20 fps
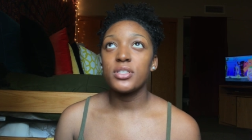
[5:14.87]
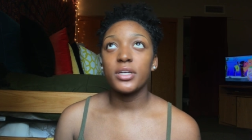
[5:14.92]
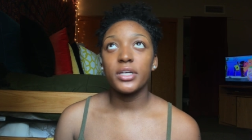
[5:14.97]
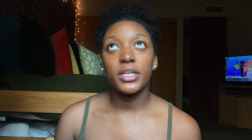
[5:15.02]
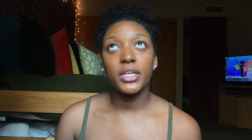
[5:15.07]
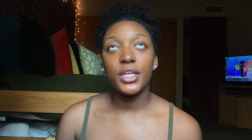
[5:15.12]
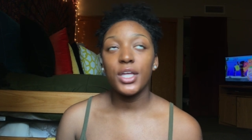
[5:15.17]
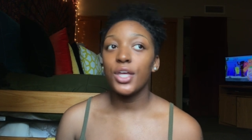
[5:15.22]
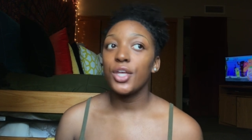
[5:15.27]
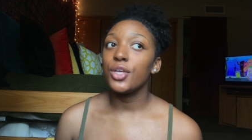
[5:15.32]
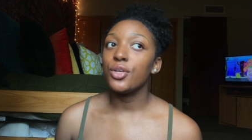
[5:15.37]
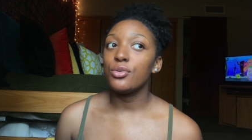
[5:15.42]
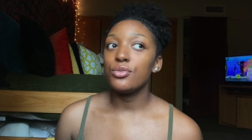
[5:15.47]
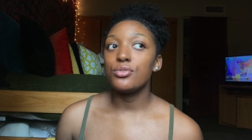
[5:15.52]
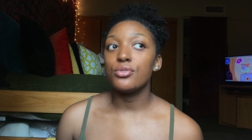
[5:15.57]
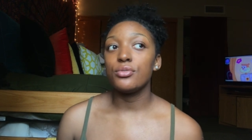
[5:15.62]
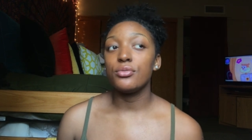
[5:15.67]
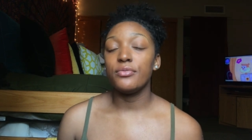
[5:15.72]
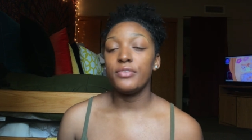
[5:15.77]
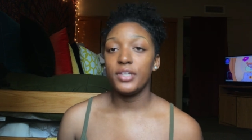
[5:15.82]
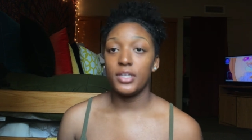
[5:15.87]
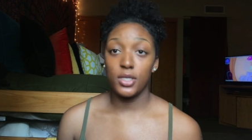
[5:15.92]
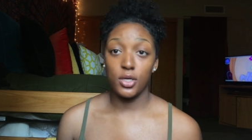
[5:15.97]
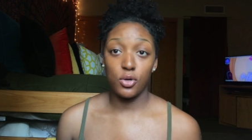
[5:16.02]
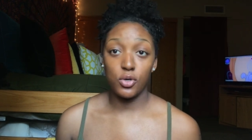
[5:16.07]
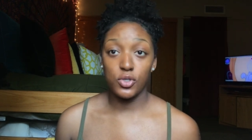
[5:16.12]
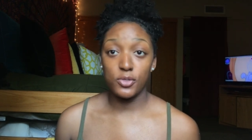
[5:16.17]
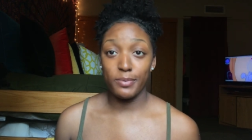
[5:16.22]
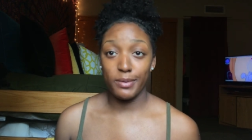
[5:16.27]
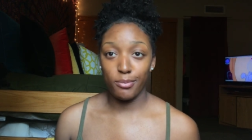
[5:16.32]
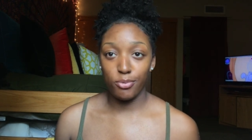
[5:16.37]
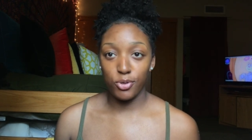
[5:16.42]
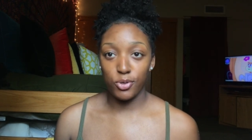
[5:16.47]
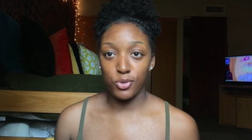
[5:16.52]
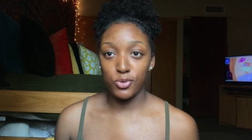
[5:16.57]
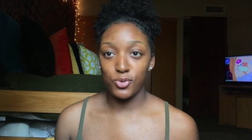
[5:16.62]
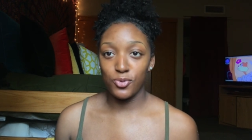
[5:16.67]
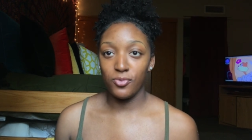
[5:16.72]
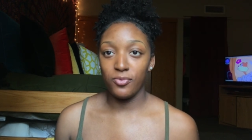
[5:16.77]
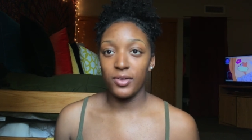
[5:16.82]
looking at YouTube
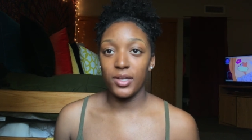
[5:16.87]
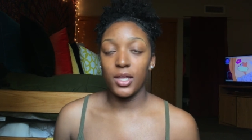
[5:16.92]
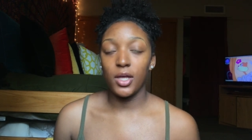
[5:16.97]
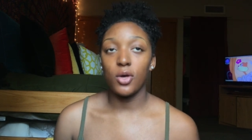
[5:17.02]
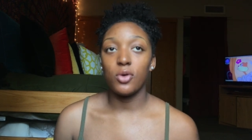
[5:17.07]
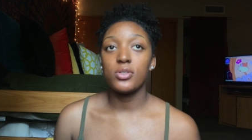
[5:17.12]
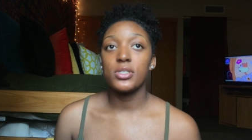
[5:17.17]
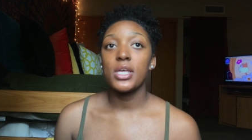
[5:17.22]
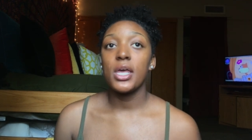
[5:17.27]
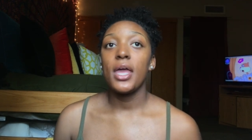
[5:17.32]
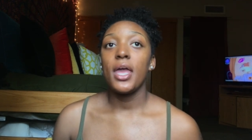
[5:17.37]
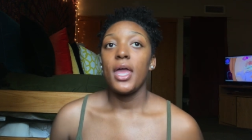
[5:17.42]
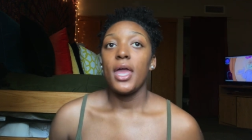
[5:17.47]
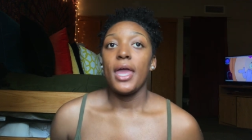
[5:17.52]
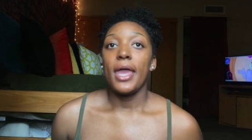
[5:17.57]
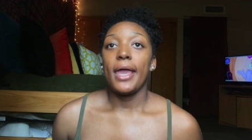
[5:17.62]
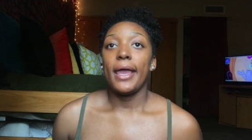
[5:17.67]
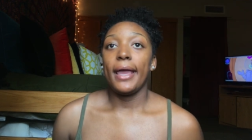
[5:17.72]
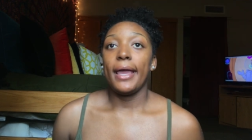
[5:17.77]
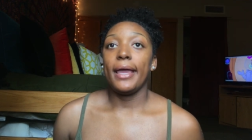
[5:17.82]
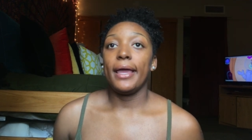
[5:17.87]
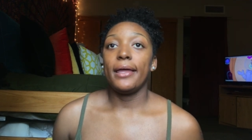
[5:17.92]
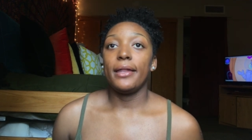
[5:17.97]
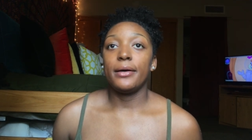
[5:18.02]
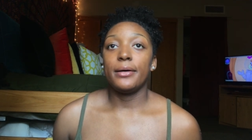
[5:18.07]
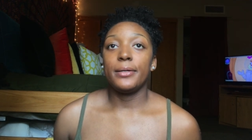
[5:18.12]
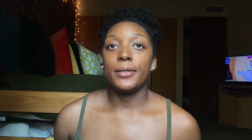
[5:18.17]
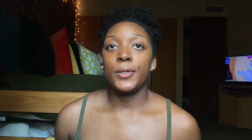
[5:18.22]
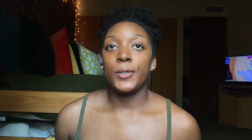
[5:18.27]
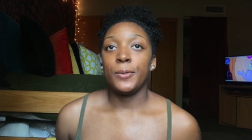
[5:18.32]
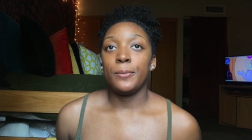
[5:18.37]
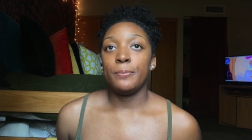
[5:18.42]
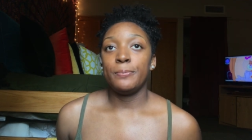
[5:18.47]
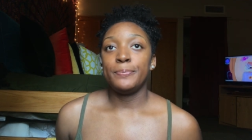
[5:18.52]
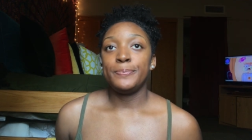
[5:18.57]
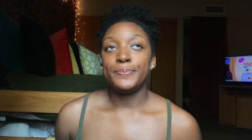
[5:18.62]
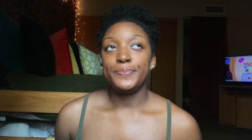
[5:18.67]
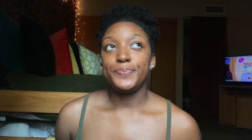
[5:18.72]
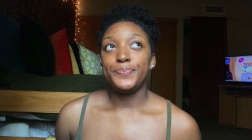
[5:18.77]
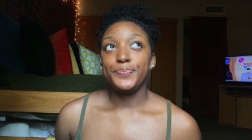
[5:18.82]
videos, and
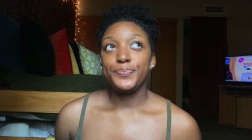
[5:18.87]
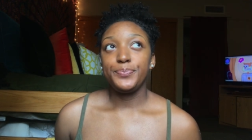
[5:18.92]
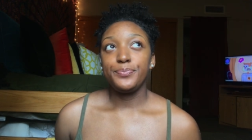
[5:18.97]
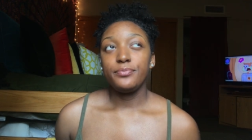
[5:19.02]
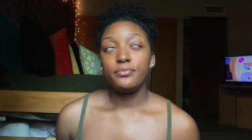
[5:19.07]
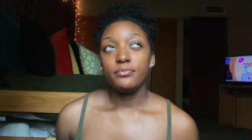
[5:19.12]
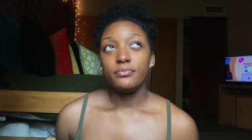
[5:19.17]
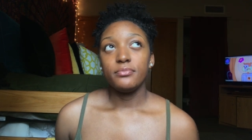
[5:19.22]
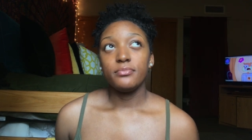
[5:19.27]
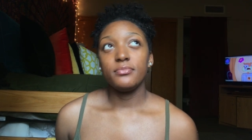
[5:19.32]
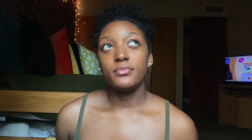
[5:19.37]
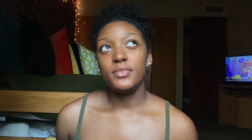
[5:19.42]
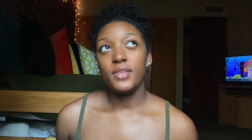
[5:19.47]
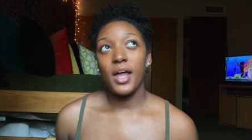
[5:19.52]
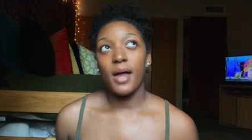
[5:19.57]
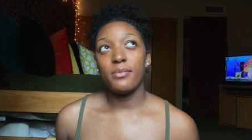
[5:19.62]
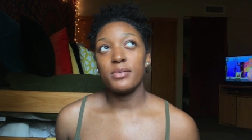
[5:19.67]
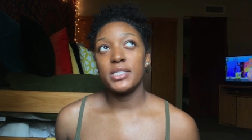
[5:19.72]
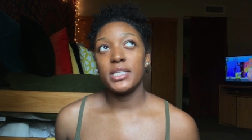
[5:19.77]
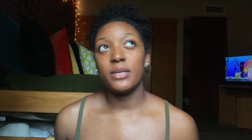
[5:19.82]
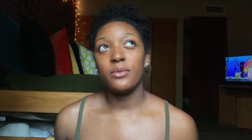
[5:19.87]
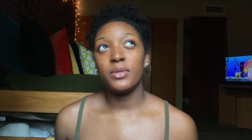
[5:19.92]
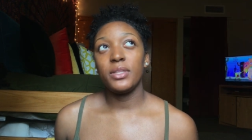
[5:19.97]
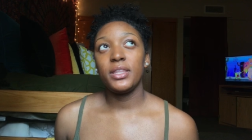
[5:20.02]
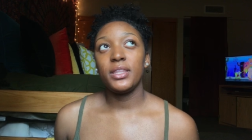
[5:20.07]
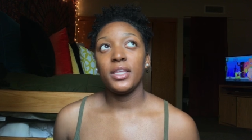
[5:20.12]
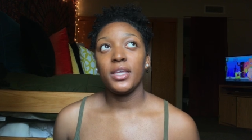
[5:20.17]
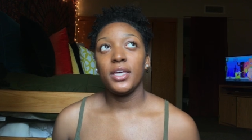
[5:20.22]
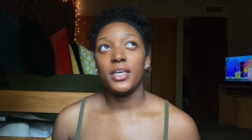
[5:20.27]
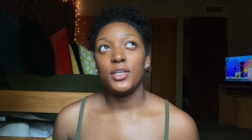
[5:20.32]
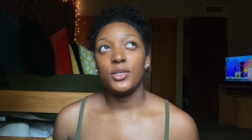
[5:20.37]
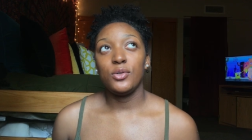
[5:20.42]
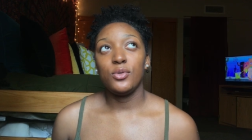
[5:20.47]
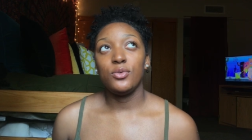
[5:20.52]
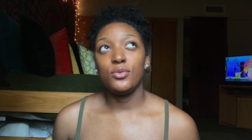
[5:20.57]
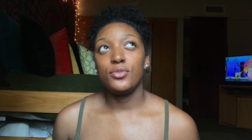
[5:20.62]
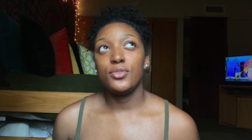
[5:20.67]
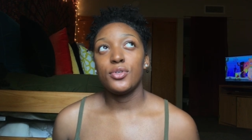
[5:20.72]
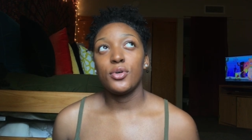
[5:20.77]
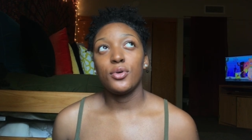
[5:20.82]
I was seeing what they
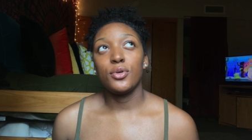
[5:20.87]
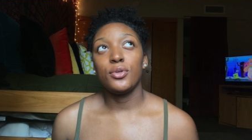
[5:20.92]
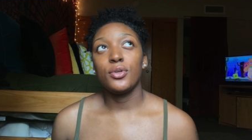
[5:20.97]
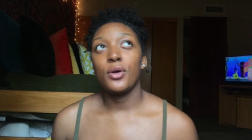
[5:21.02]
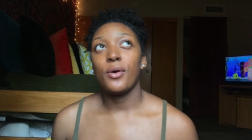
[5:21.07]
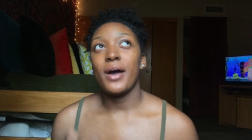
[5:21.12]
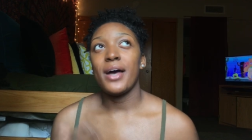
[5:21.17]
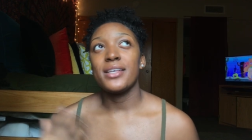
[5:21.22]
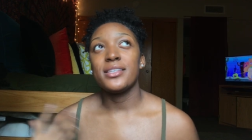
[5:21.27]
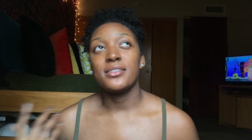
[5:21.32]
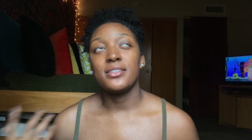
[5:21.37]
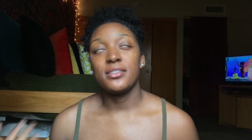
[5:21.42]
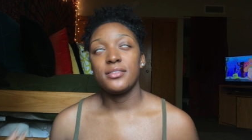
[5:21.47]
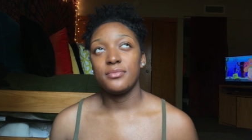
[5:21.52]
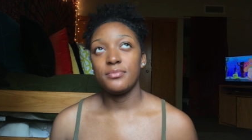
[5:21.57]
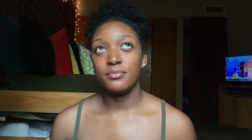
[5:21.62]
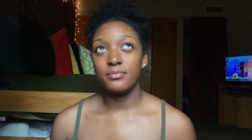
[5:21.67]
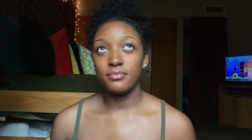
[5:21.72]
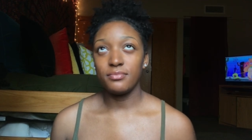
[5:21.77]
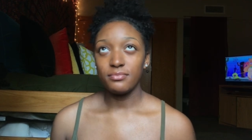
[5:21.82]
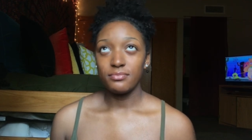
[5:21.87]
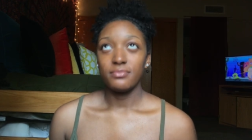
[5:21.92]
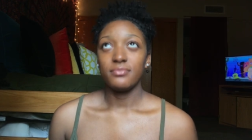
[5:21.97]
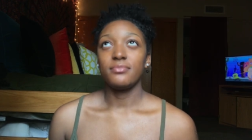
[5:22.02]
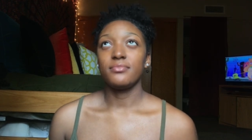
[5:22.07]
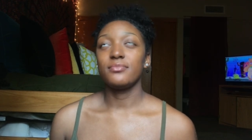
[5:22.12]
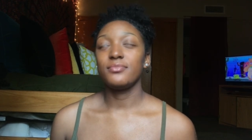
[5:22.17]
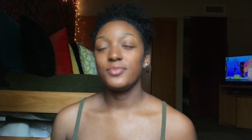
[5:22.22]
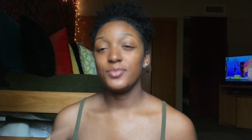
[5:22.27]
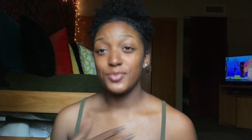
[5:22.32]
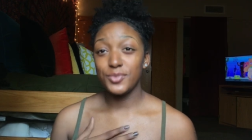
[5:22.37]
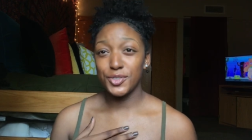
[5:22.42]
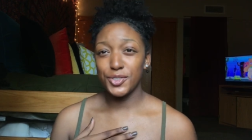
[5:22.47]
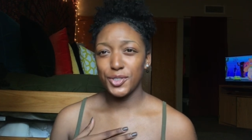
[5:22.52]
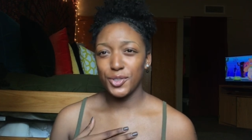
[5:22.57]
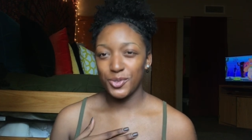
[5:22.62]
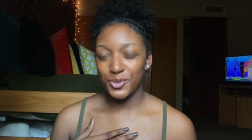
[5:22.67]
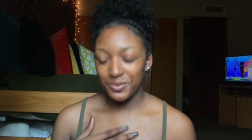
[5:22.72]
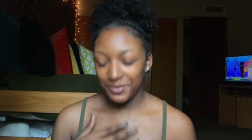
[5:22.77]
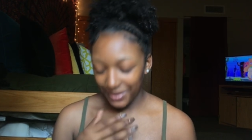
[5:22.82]
use. So you know,
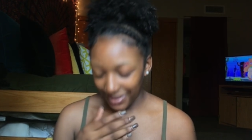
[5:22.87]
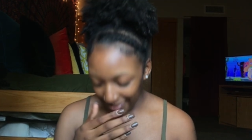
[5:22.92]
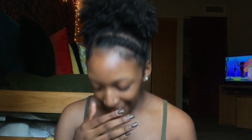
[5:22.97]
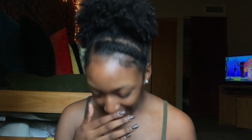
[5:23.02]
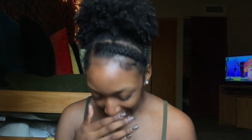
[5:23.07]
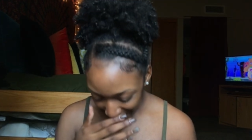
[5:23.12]
excuse me,